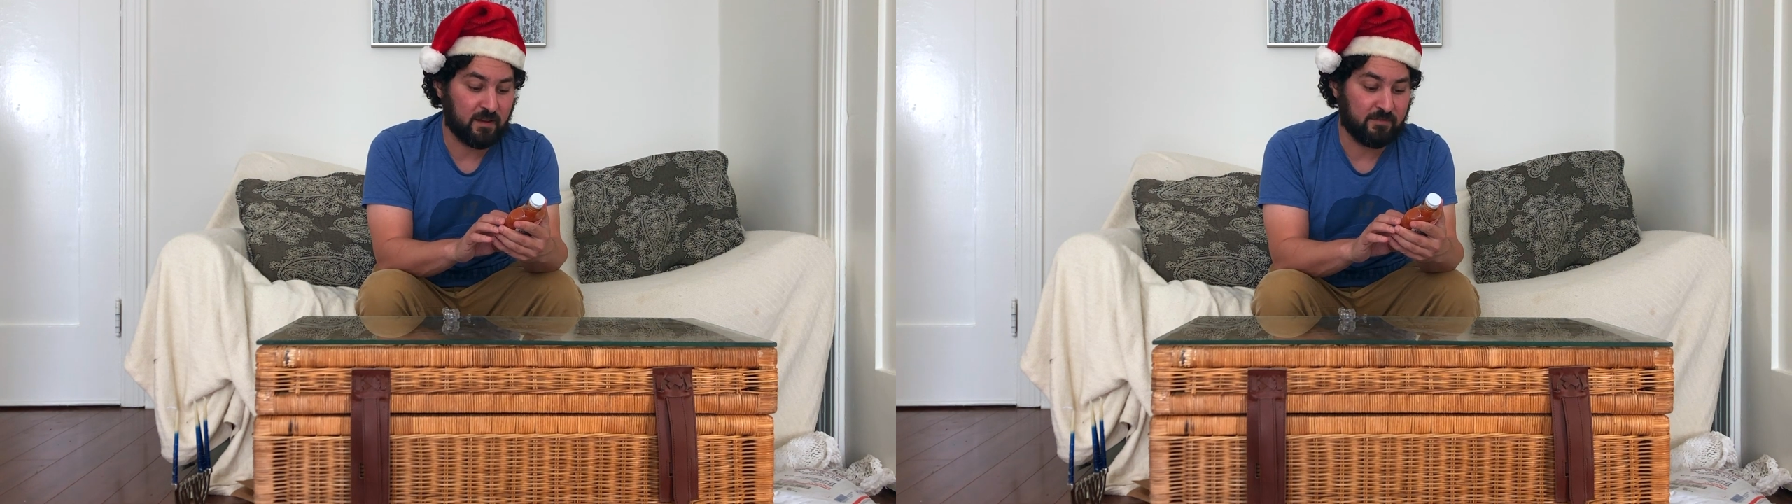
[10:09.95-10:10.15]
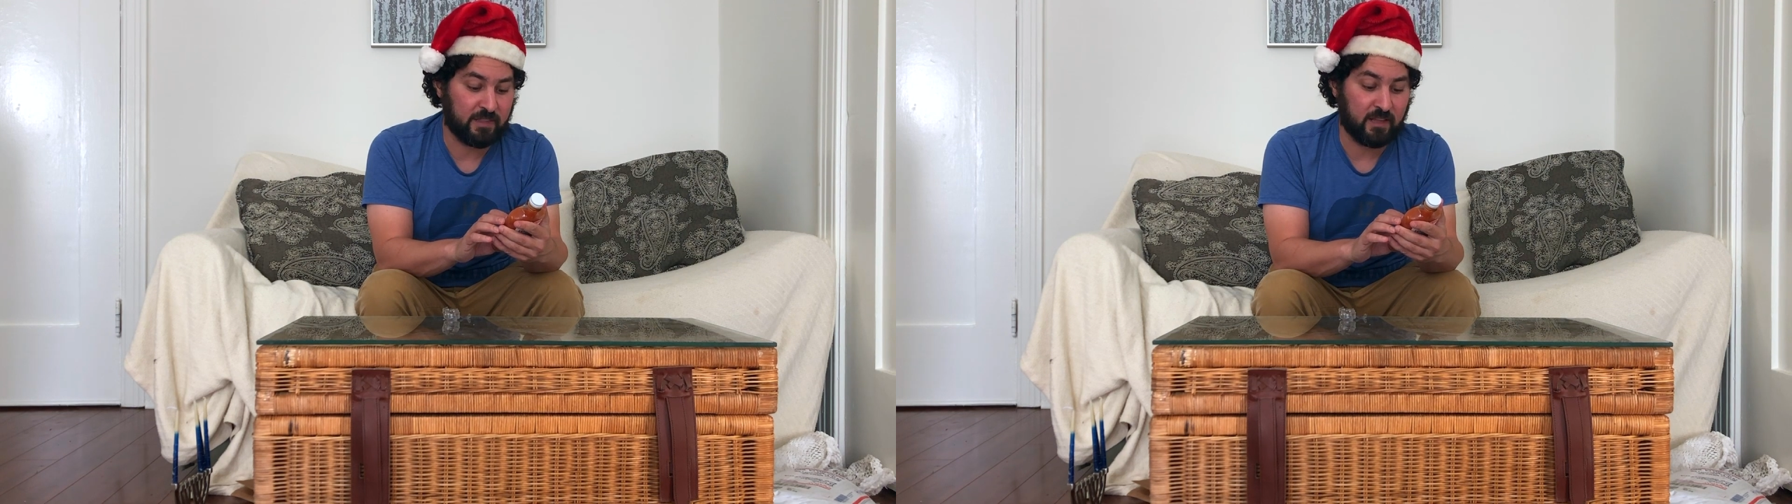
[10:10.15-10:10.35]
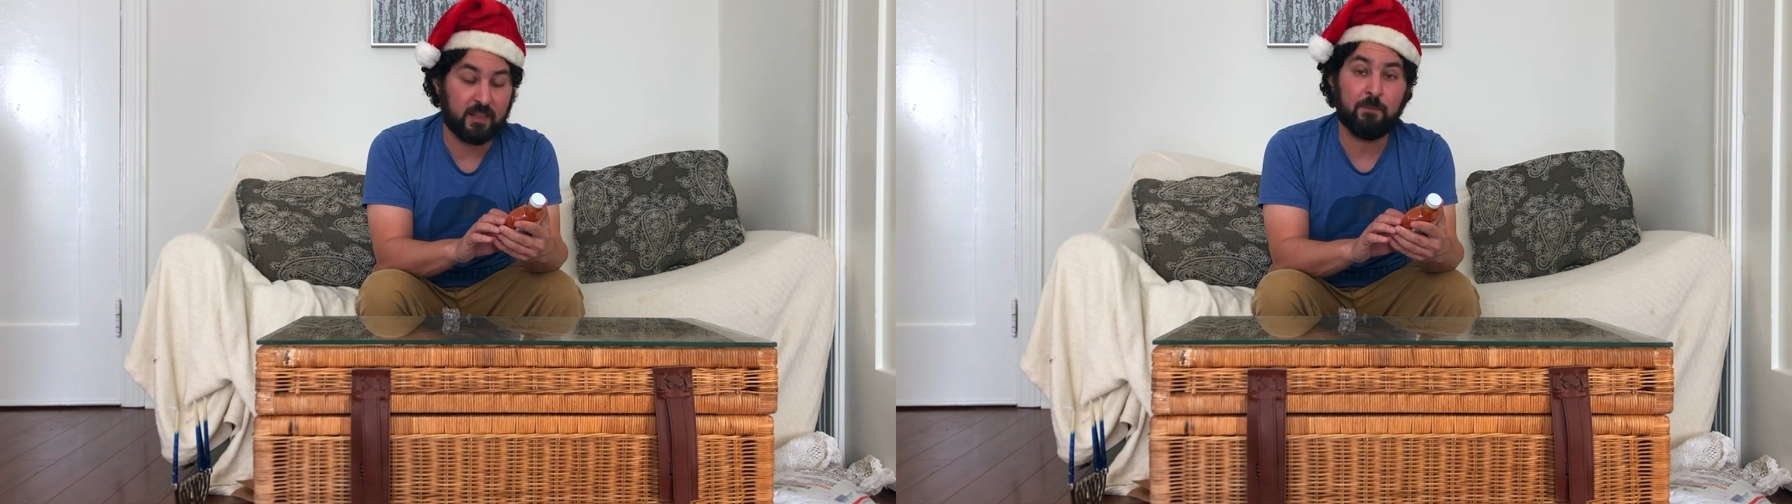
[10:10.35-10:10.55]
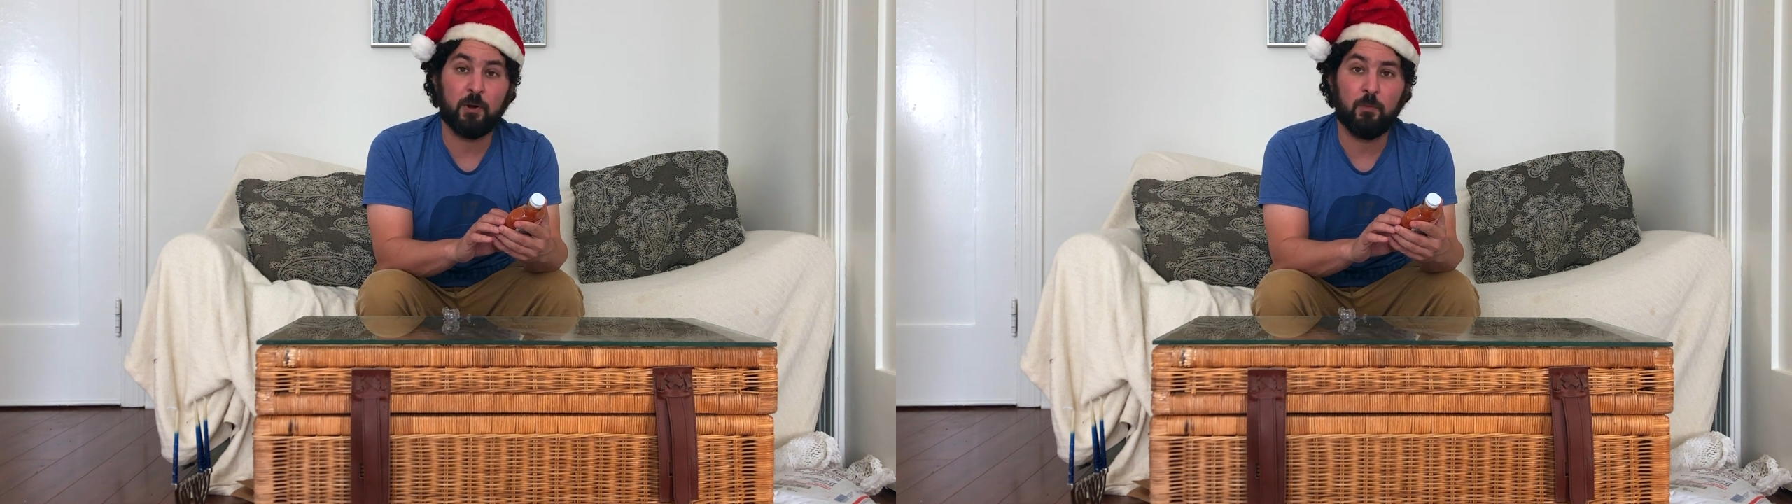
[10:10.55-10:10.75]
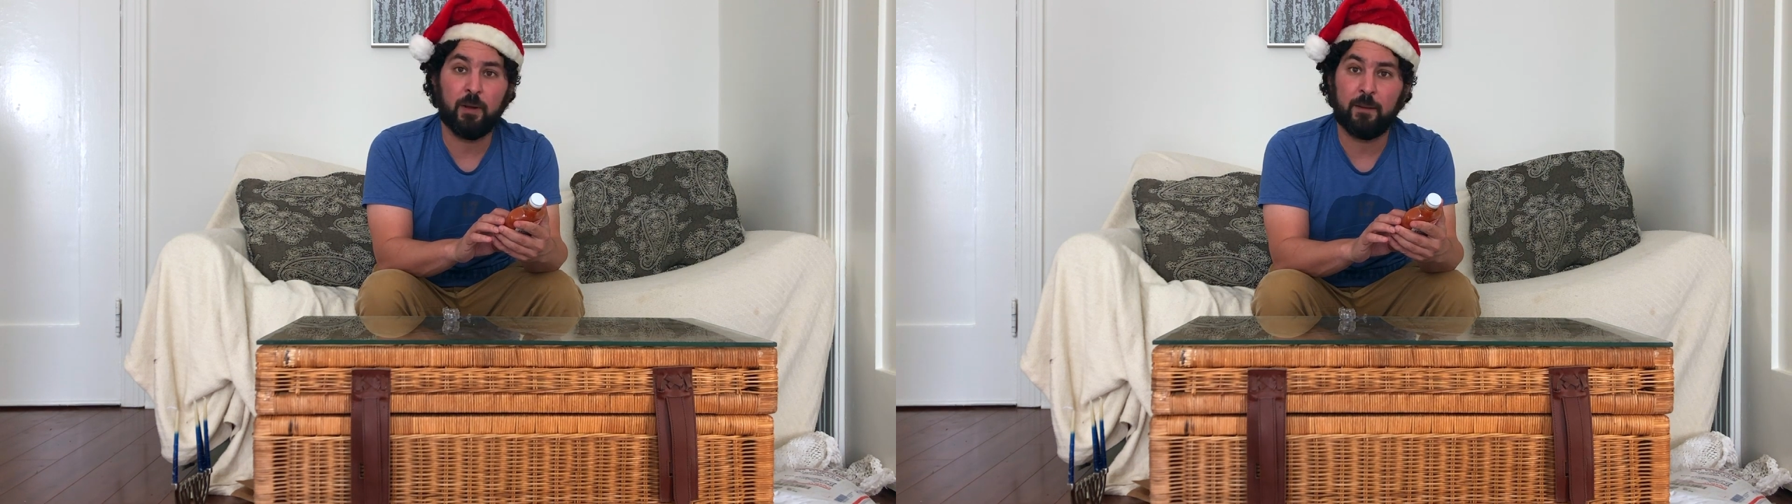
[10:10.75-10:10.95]
of the
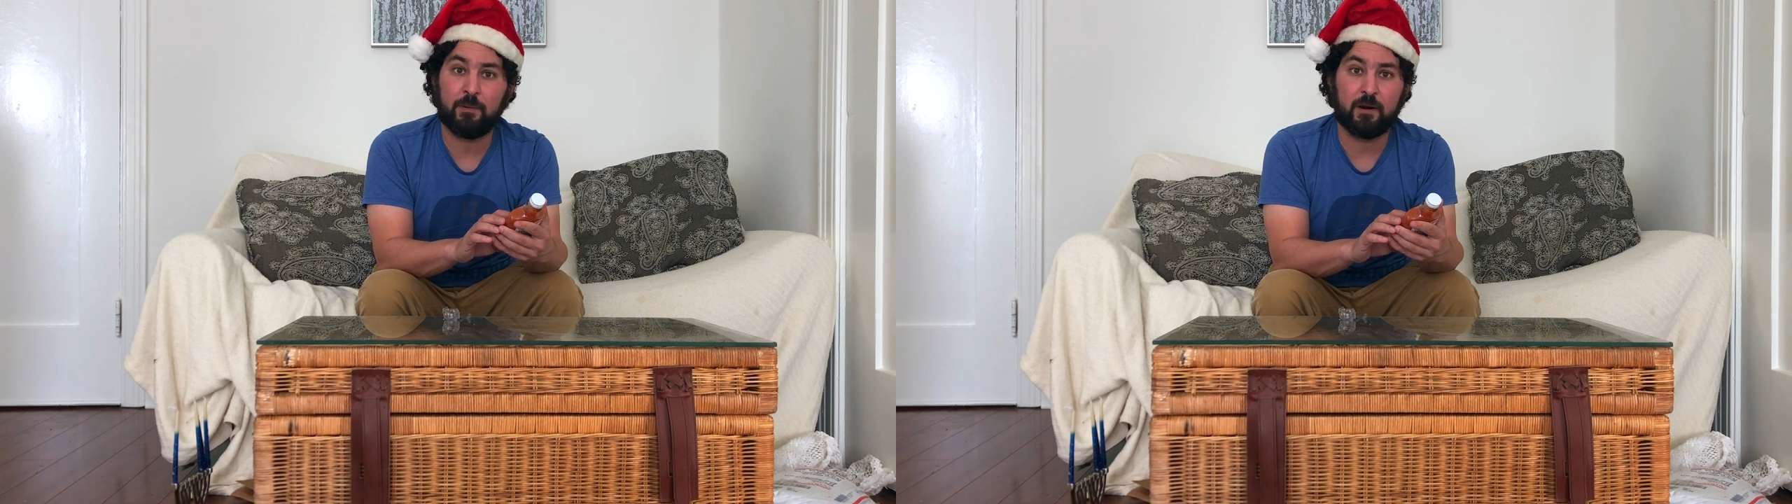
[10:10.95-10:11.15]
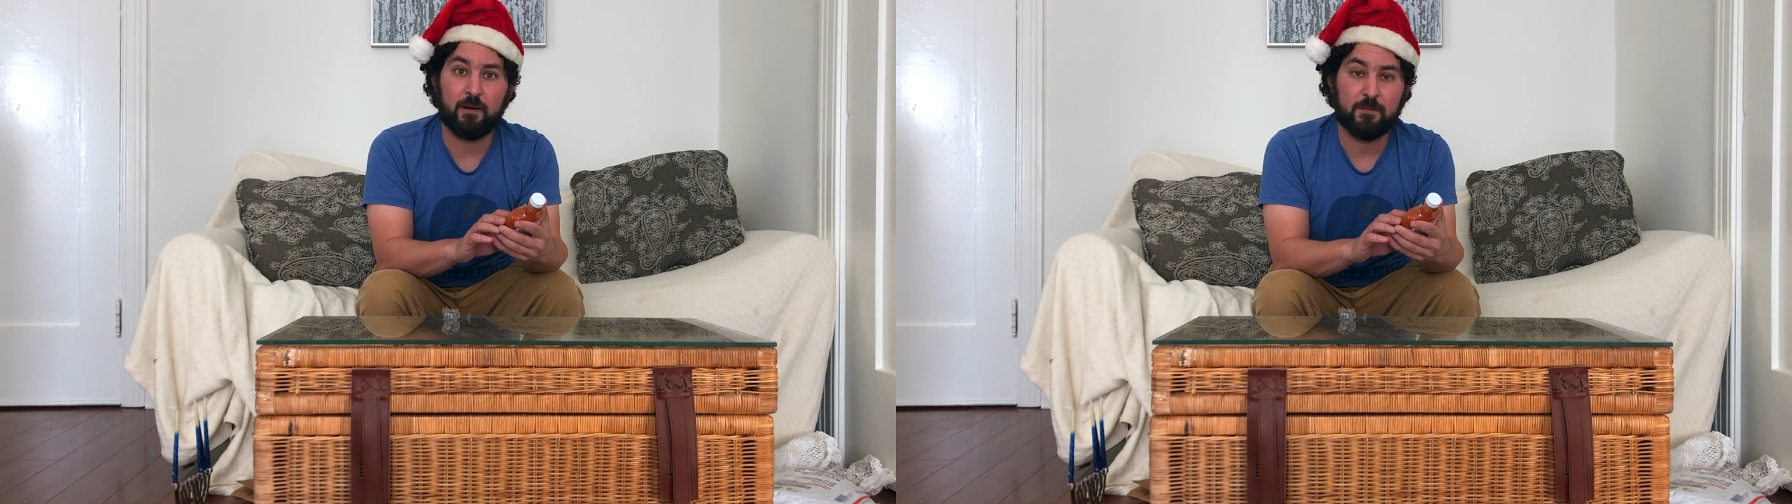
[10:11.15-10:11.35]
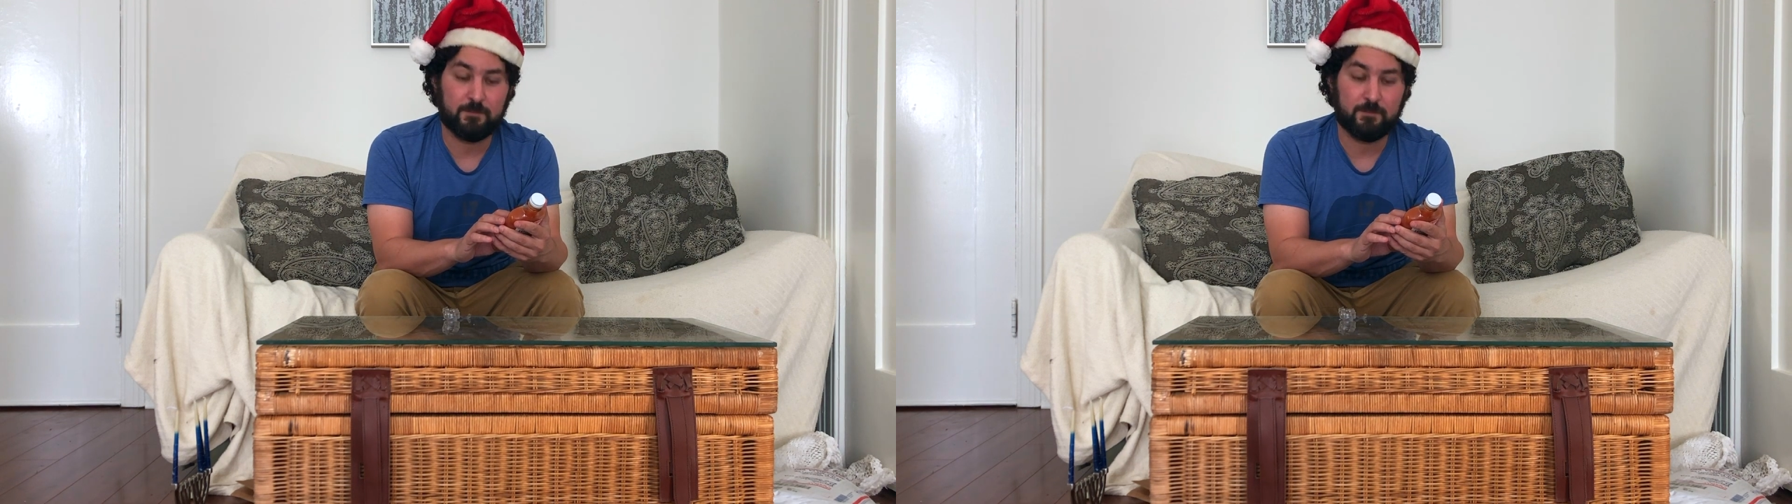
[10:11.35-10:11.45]
Aleppo pepper.